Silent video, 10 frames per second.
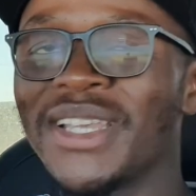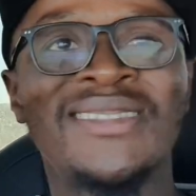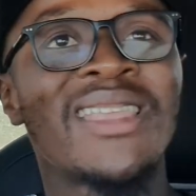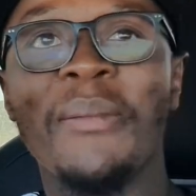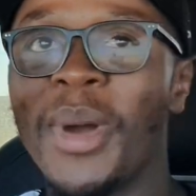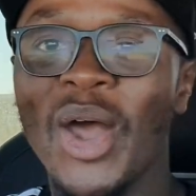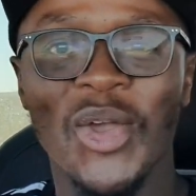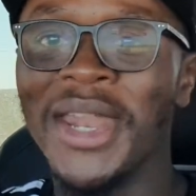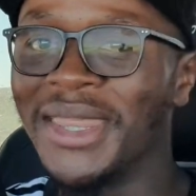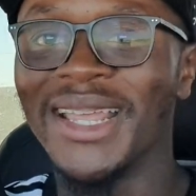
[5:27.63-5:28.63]
step out
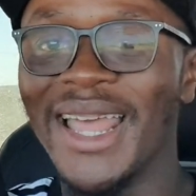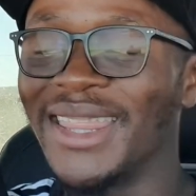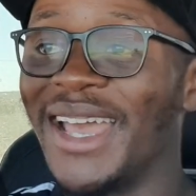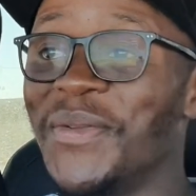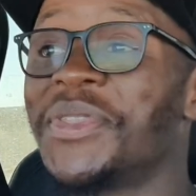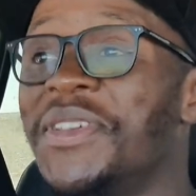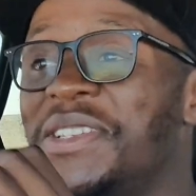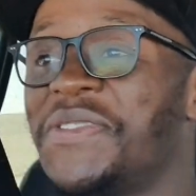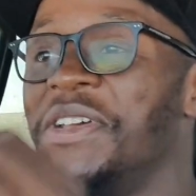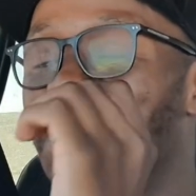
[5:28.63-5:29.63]
or anything like that. With
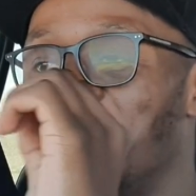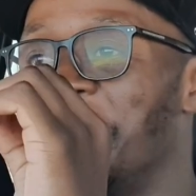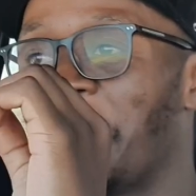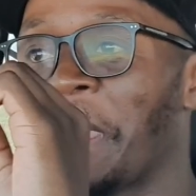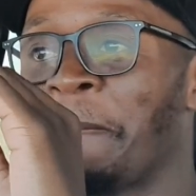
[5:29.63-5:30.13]
this vehicle,